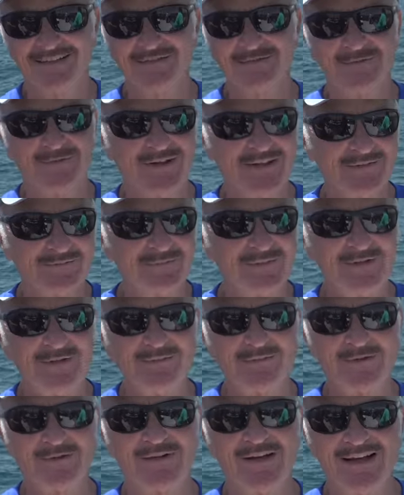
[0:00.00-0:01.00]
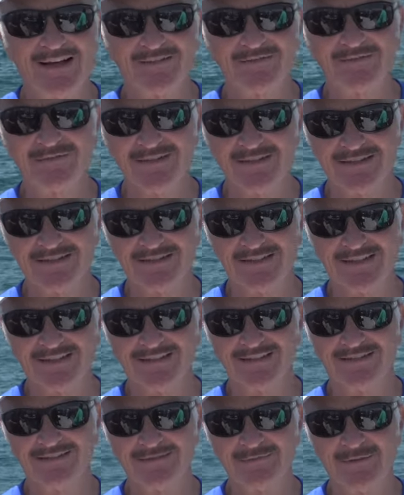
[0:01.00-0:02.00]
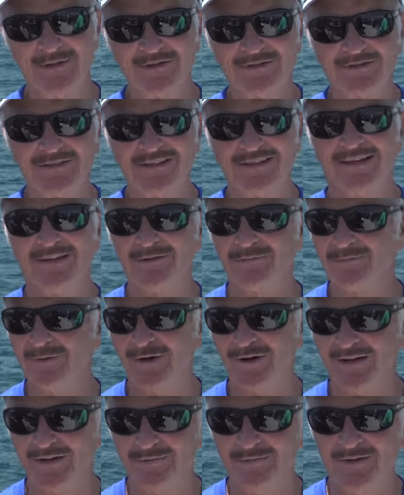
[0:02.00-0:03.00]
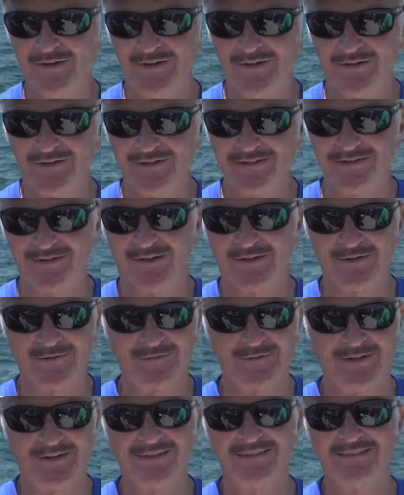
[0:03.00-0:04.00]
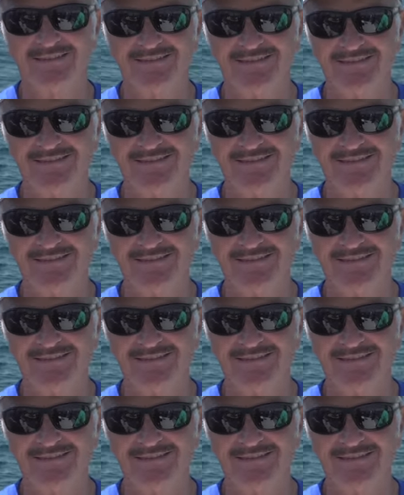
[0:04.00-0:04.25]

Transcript: is when people are out fishing, especially on a party boat or a charter boat,